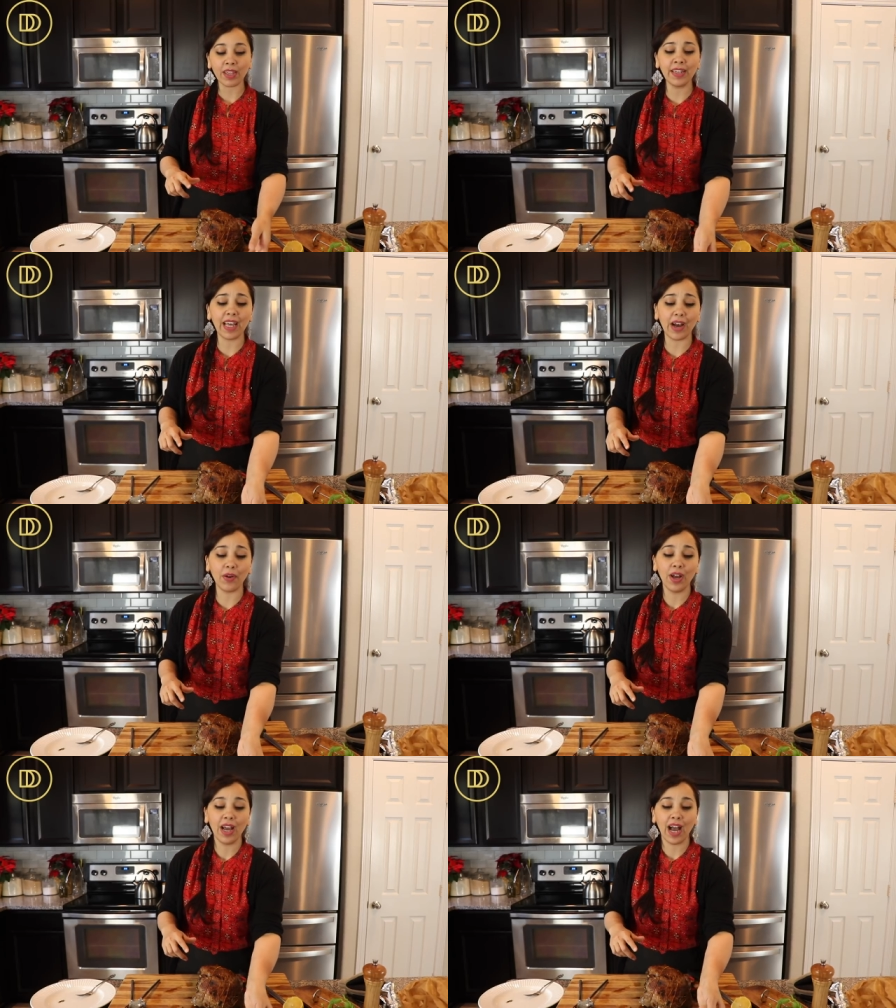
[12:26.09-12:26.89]

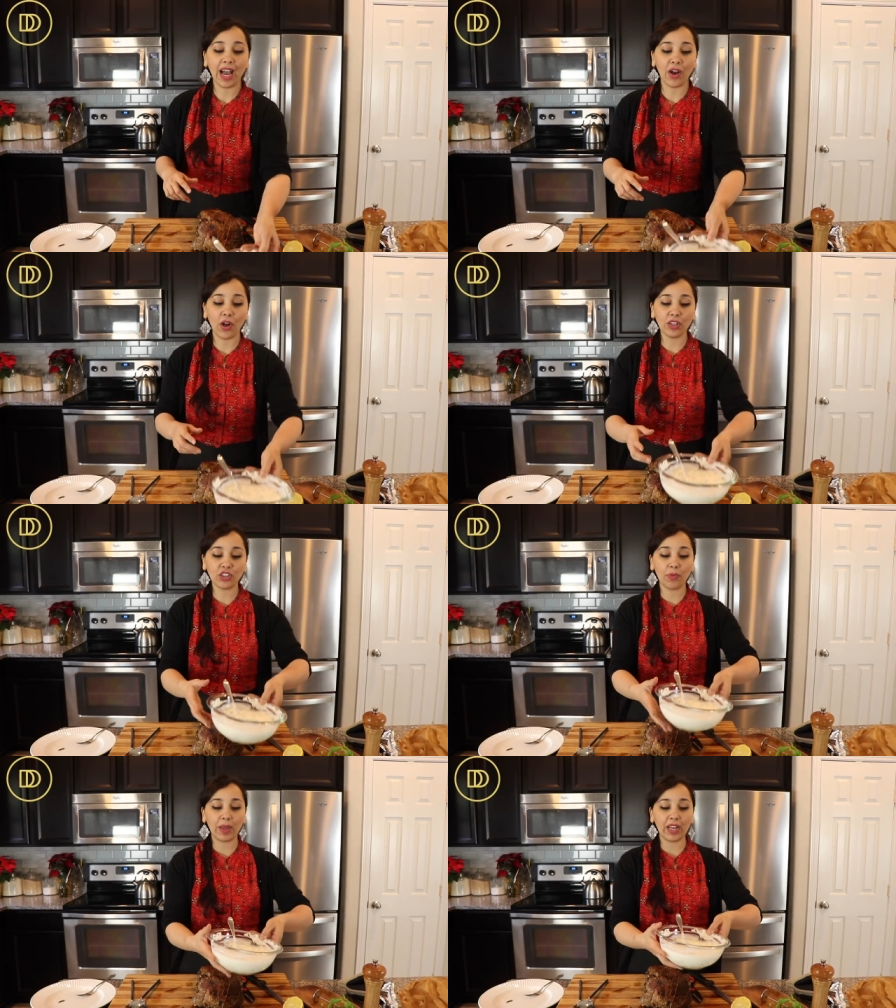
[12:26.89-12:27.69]
Now, I
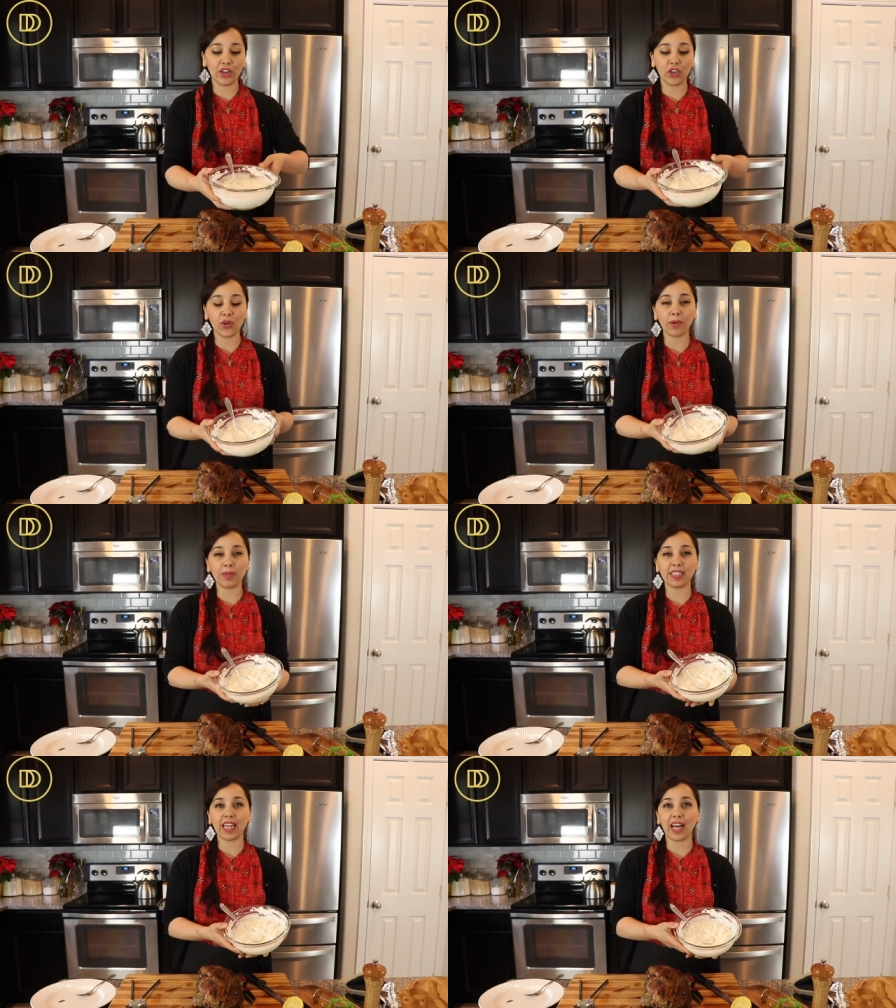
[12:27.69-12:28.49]
also made a
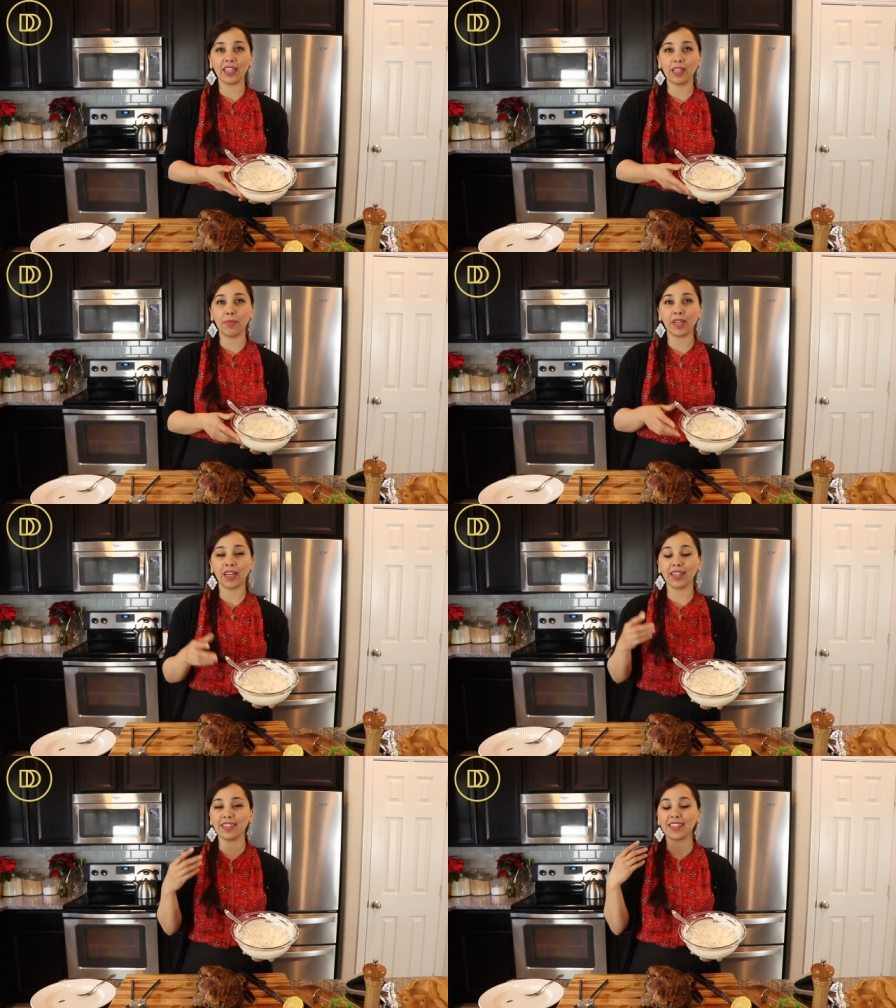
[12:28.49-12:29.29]
cucumber salad
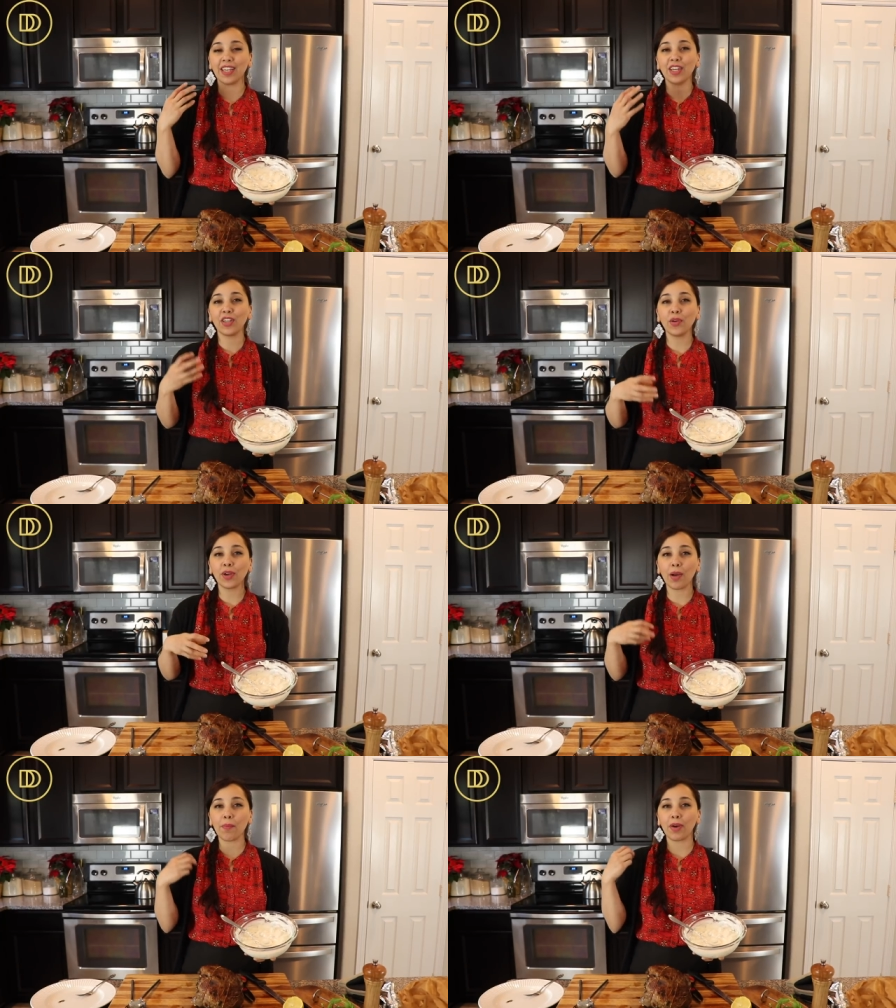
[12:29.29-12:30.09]
because
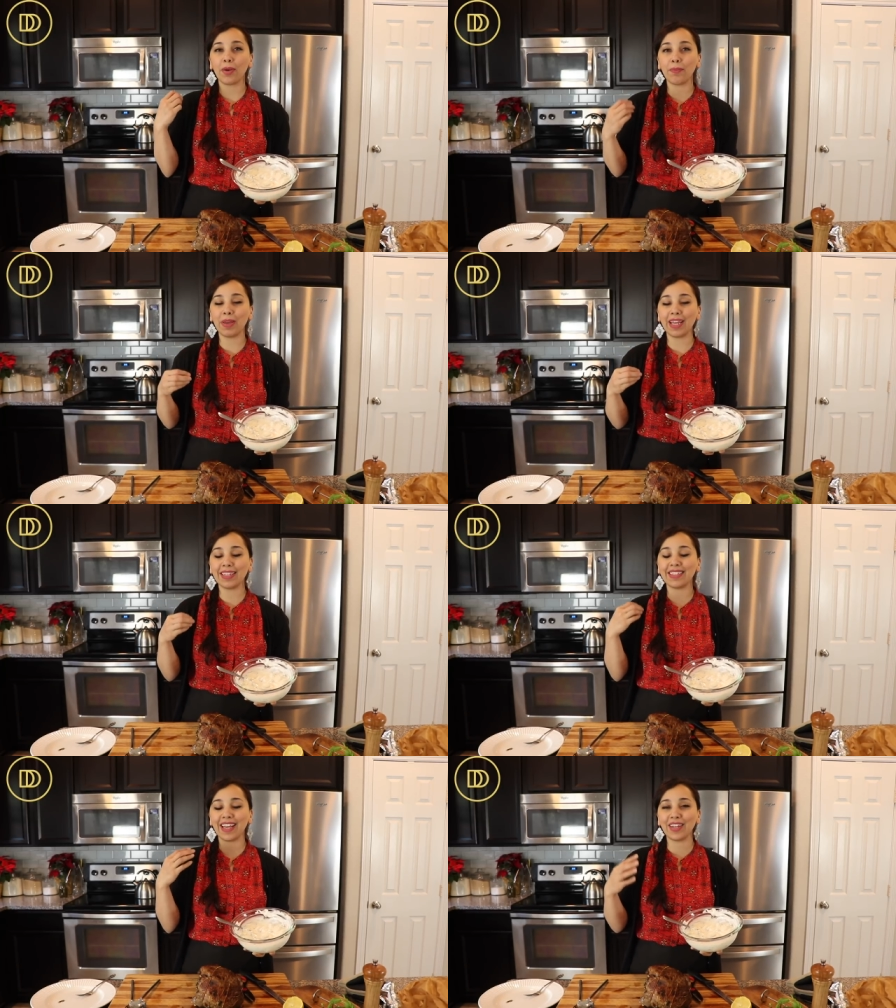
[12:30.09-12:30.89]
cucumber,
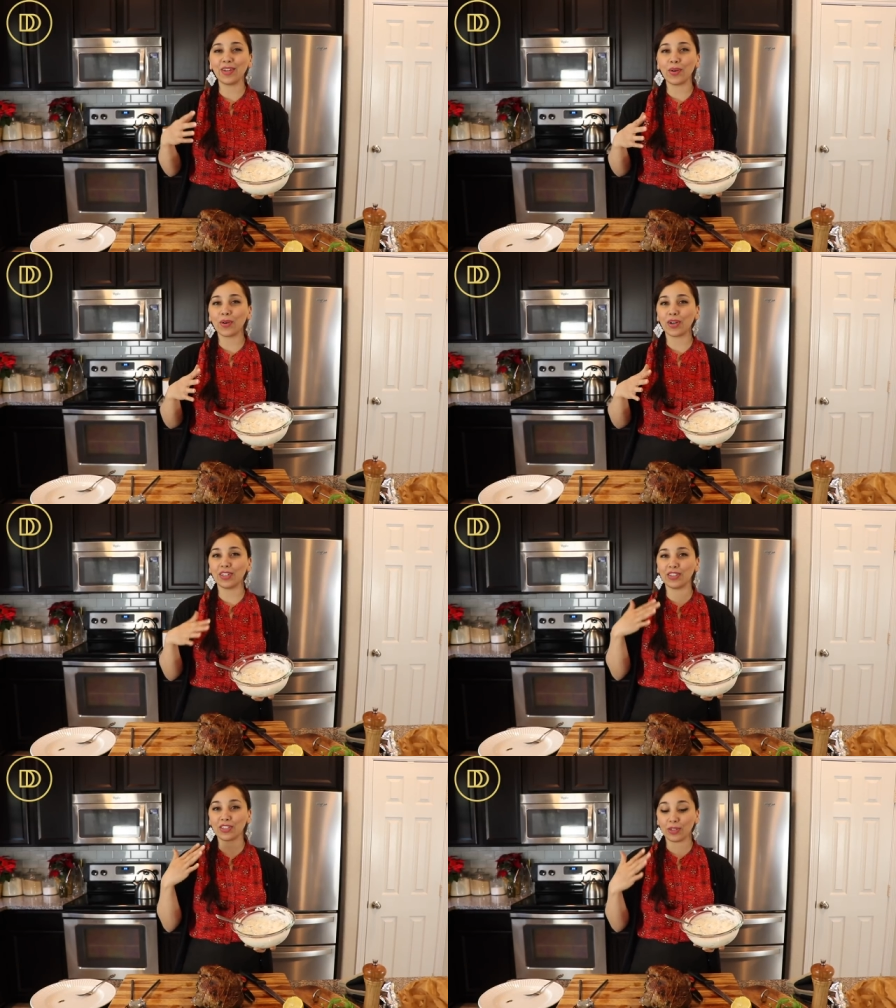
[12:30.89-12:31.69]
mint, and
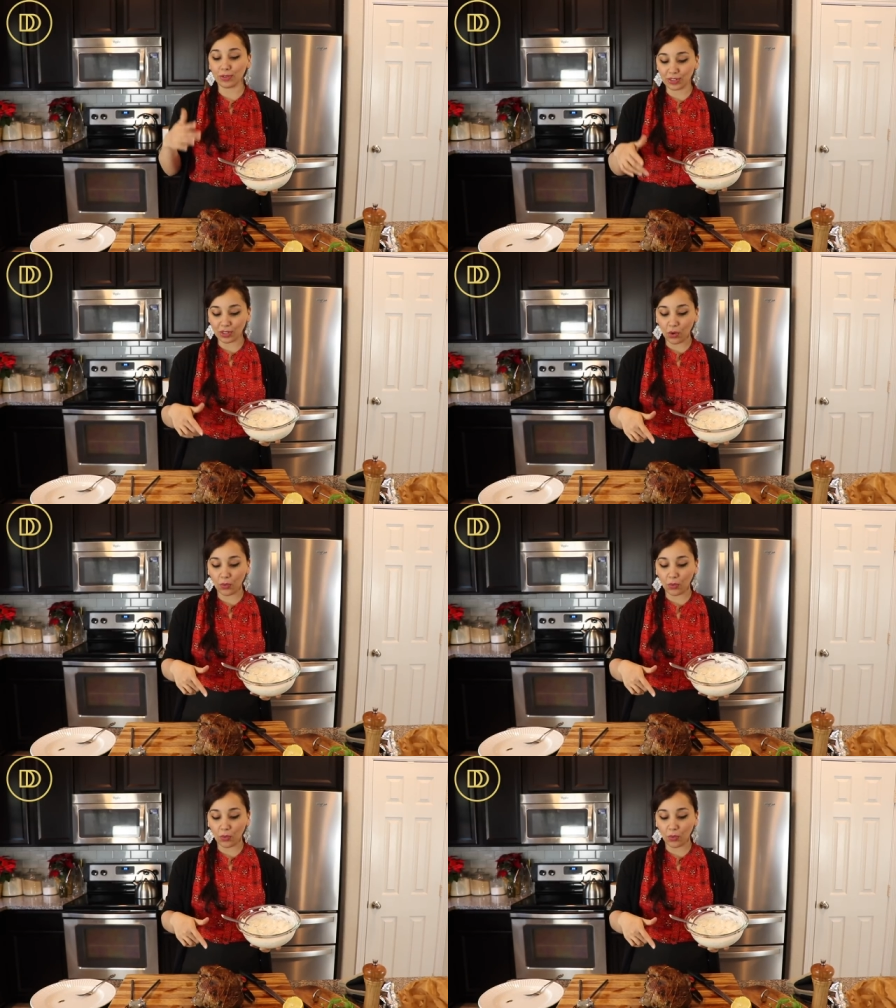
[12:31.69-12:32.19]
yogurt just go so